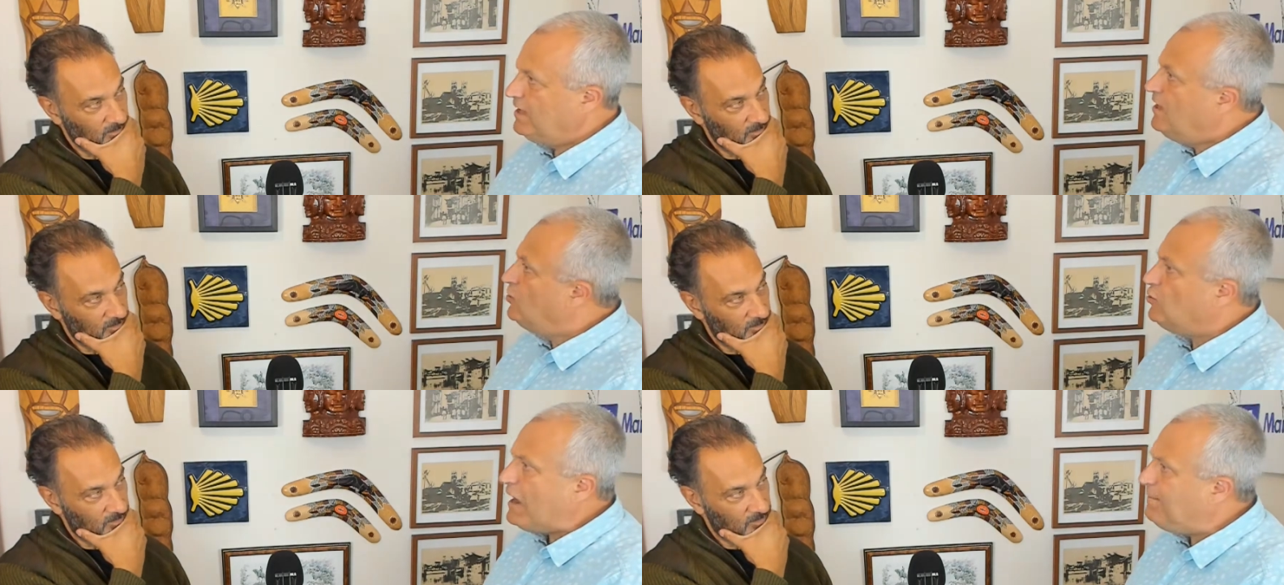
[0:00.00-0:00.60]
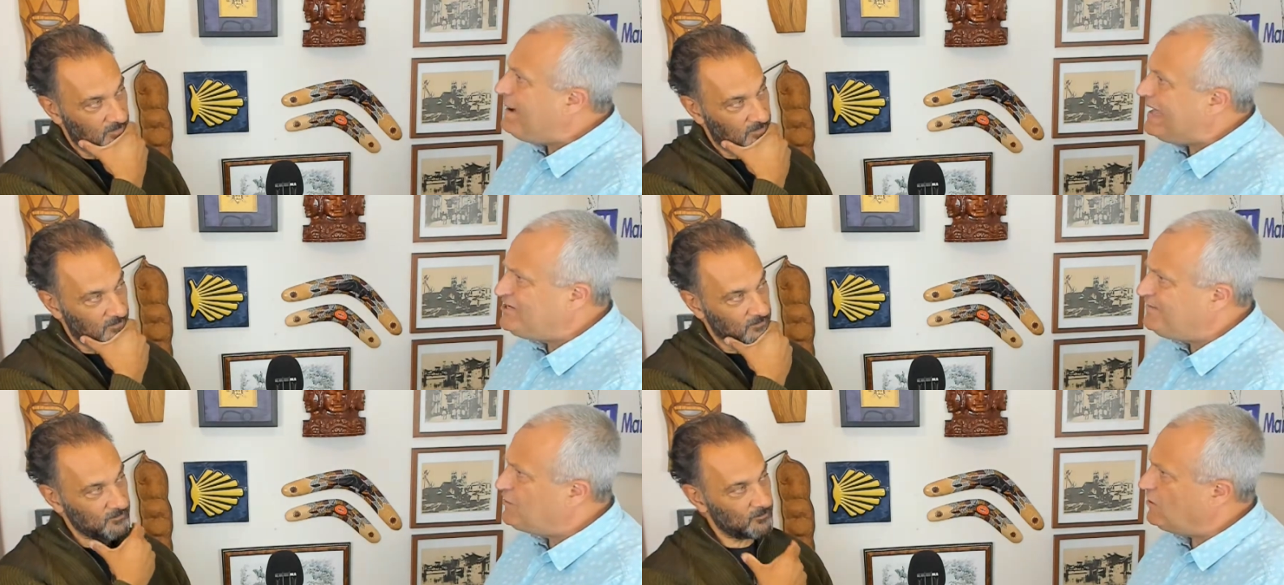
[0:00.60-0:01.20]
Speaker 1: look how bad
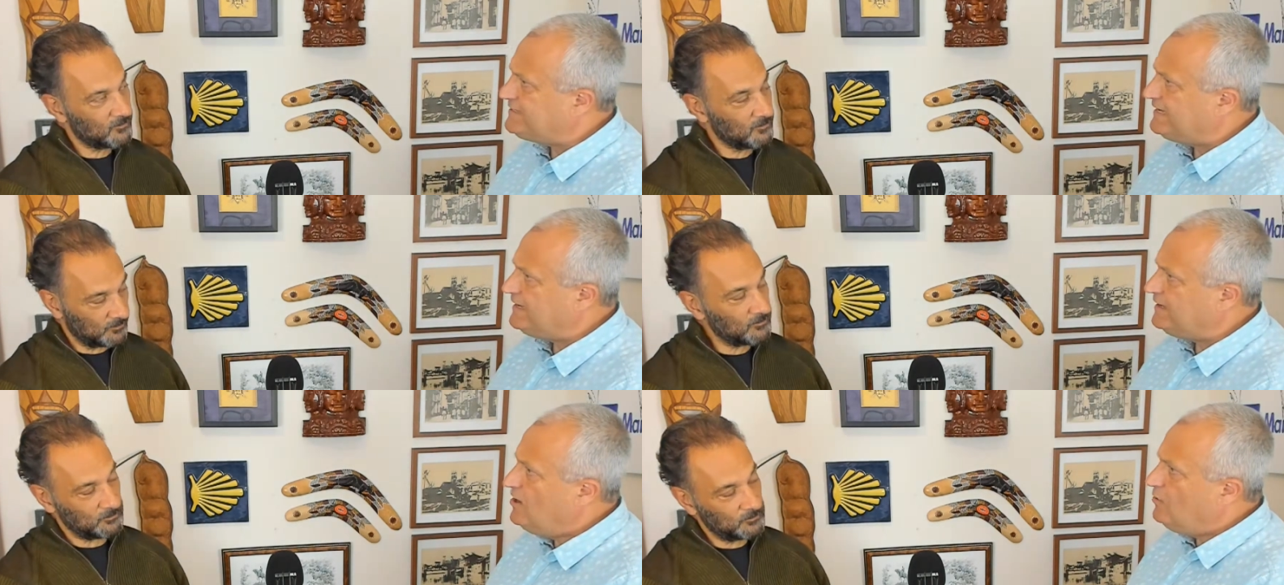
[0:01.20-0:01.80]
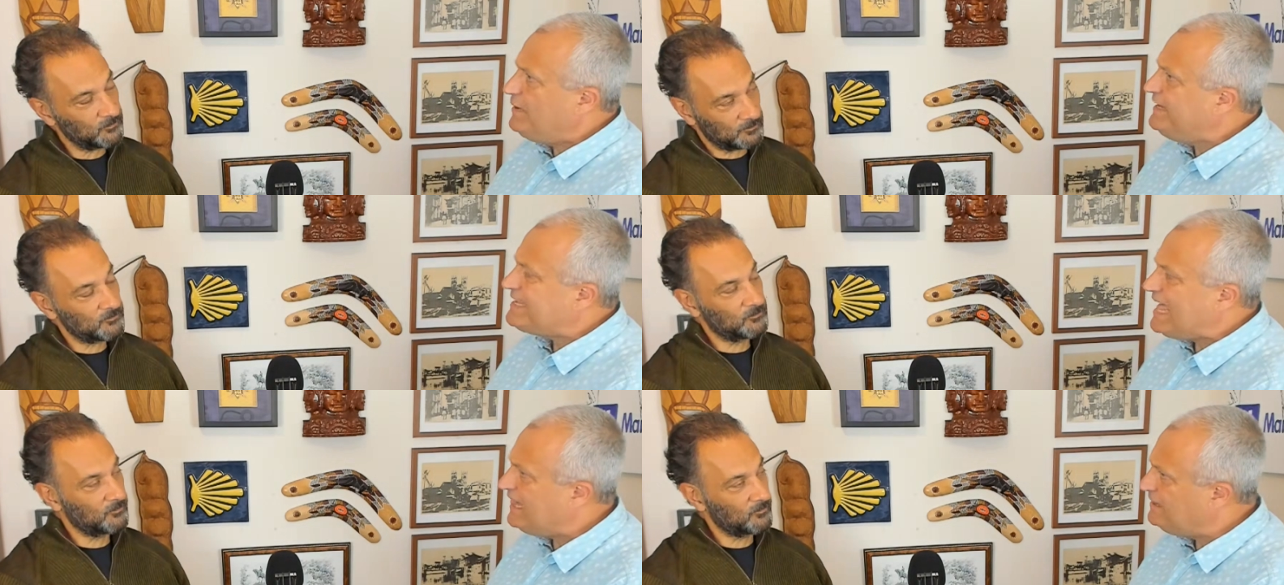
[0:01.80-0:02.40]
you've got it. We need to
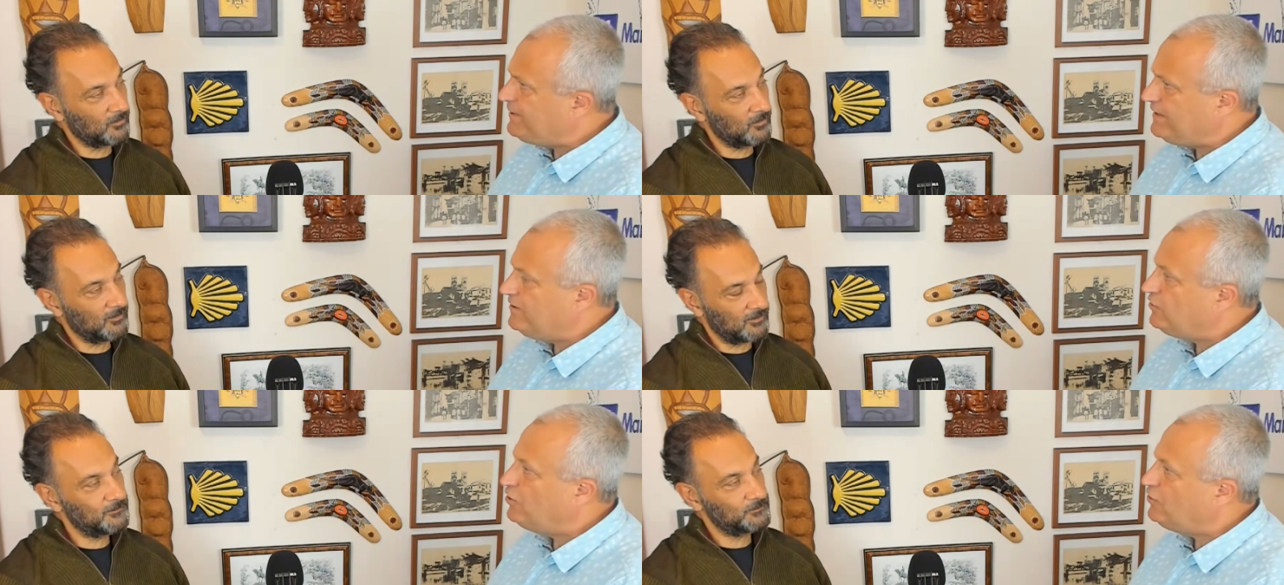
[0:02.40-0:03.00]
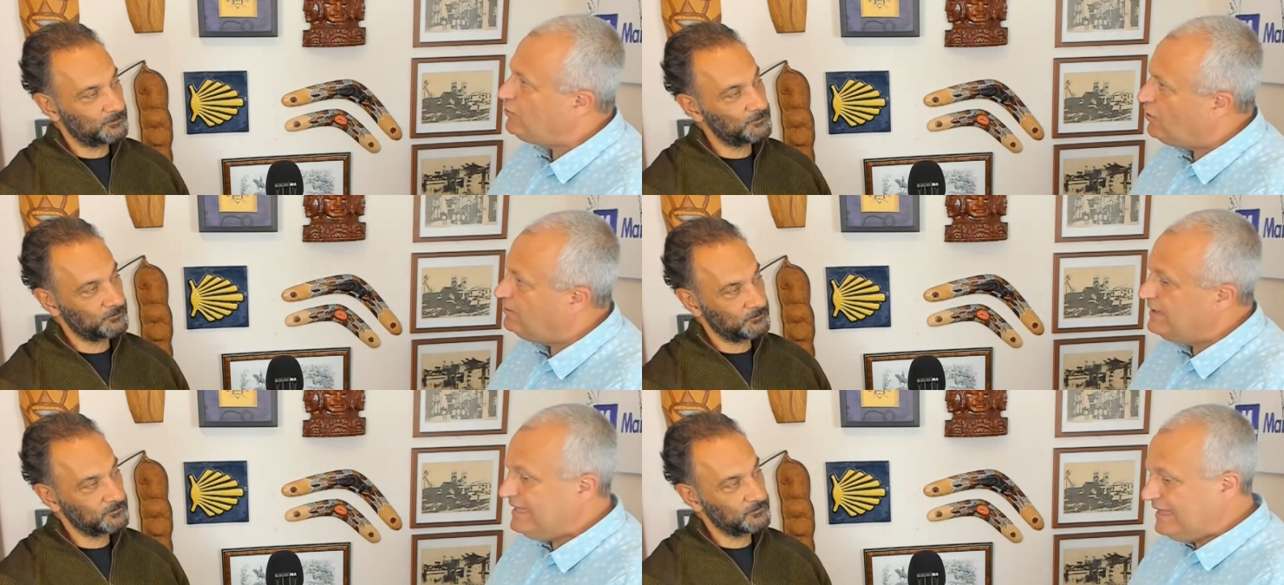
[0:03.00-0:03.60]
help you. No, no, no, no, no.
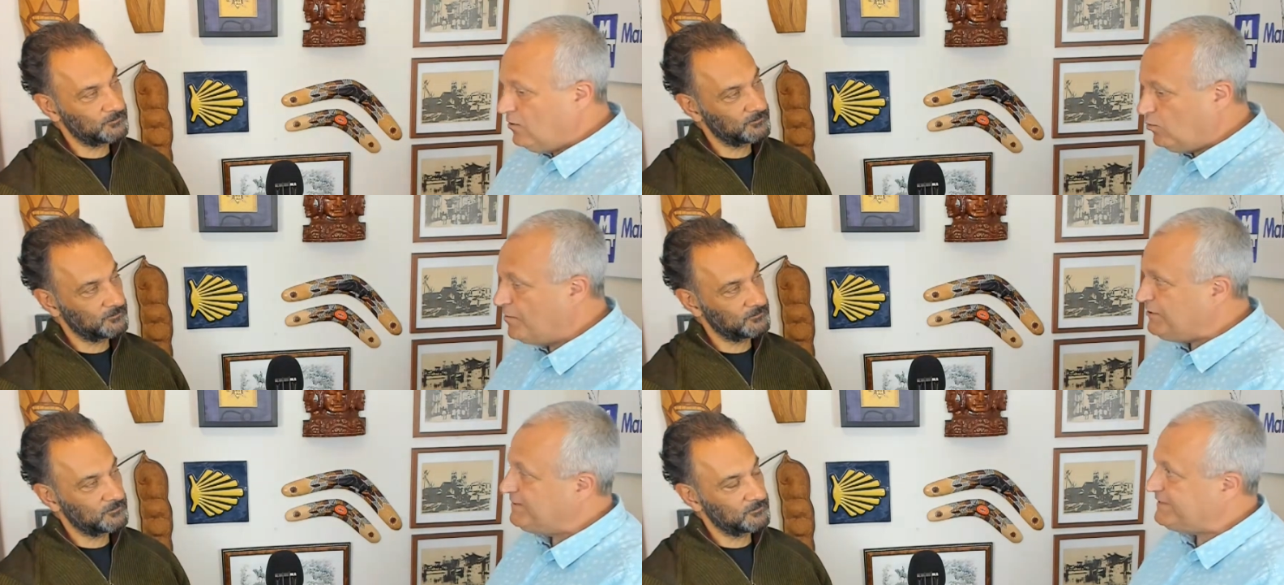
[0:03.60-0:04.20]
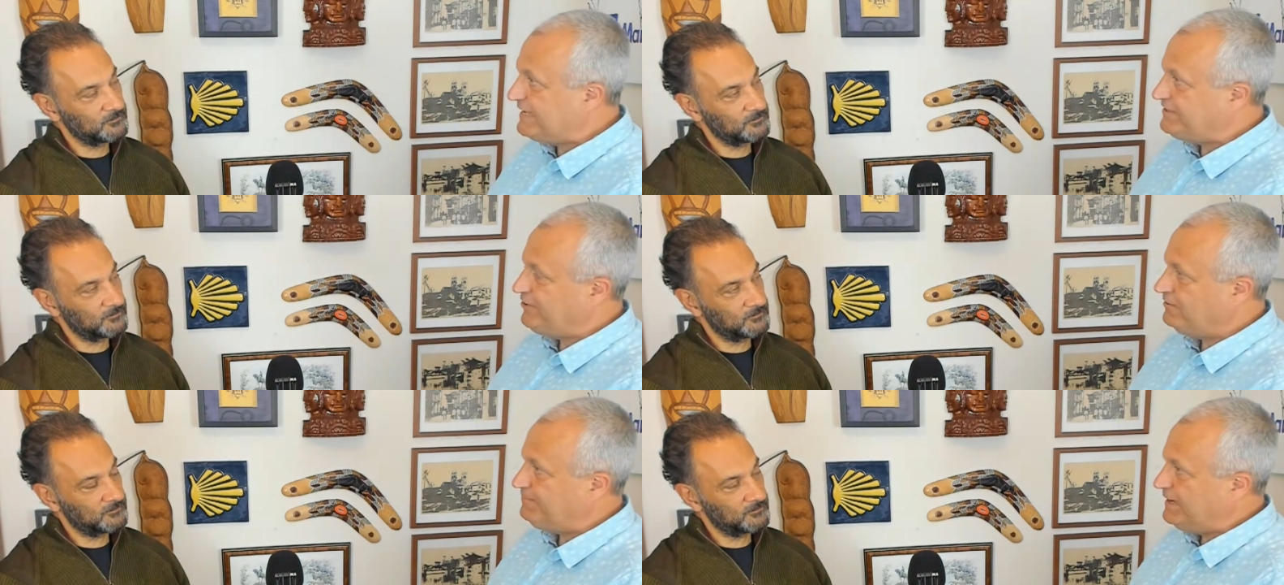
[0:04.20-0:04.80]
What we should be saying to
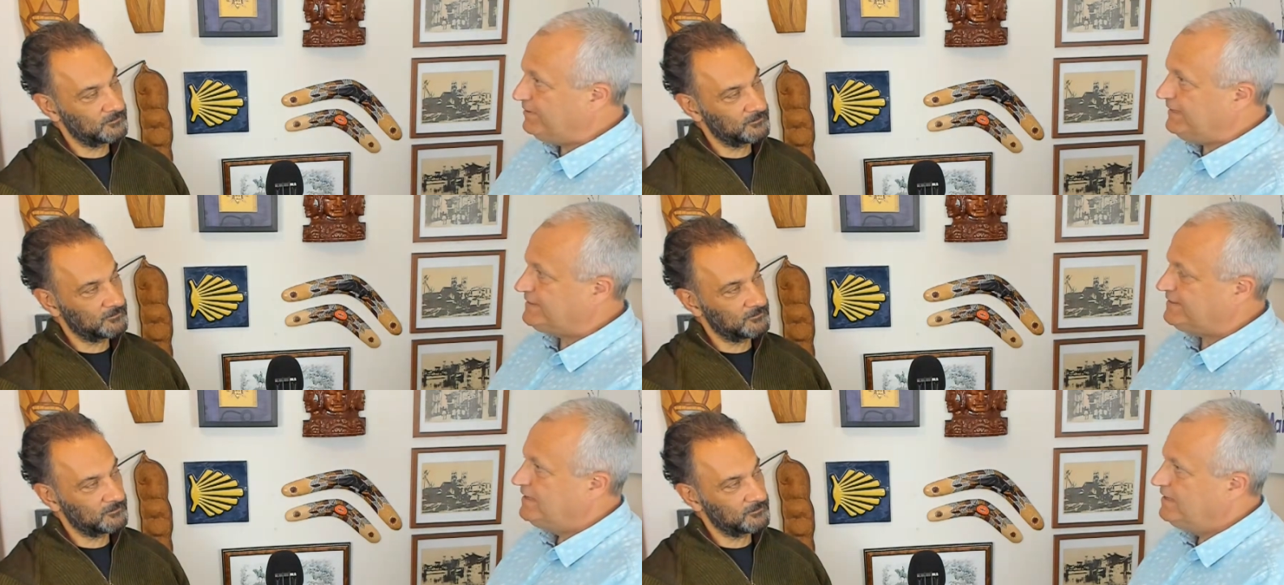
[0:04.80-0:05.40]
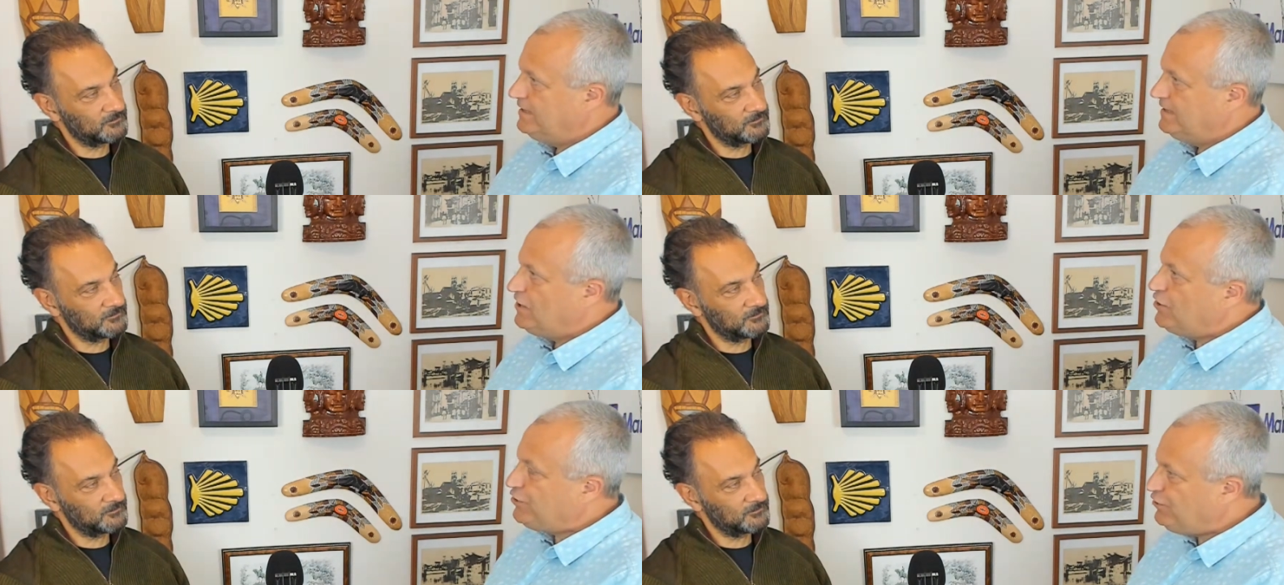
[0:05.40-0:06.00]
young people is,
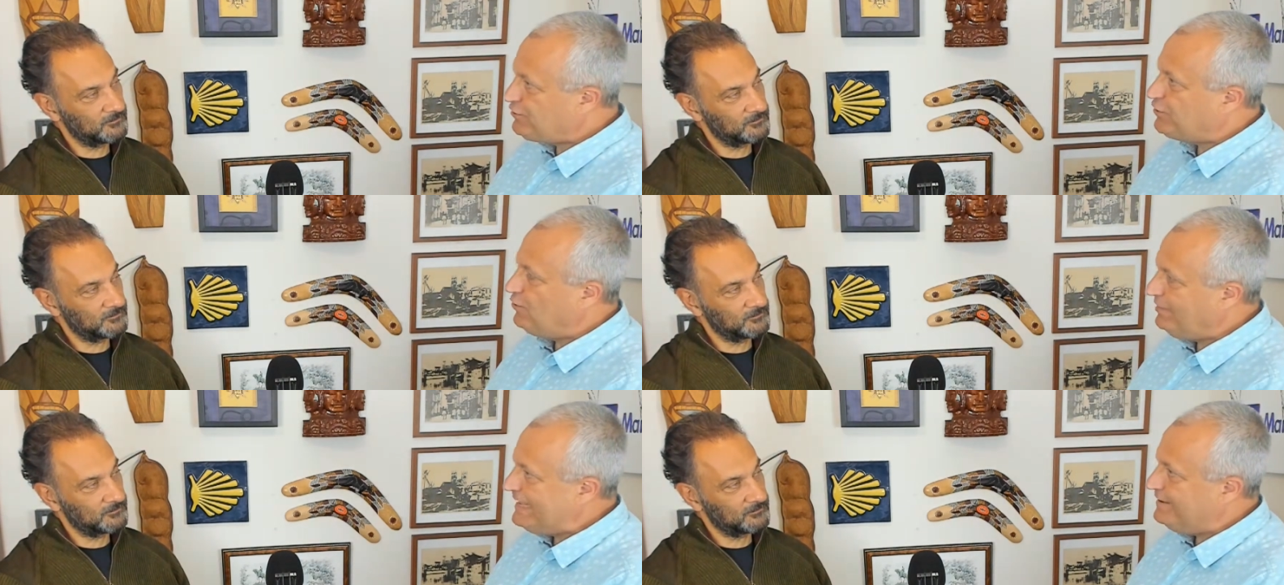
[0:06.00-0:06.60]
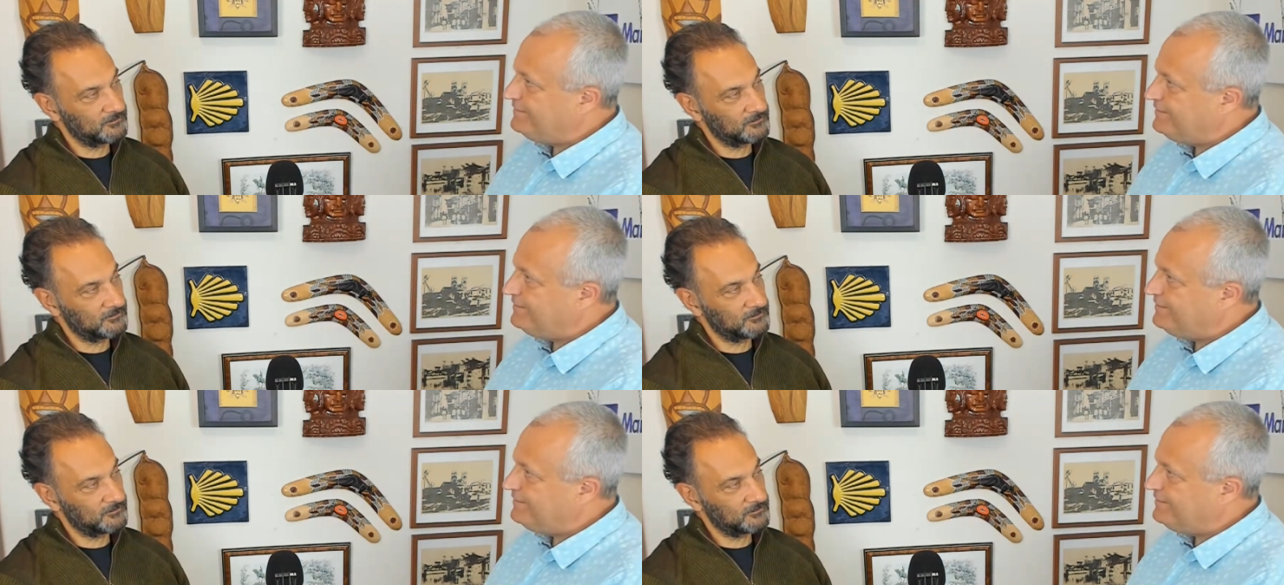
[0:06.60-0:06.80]
you still live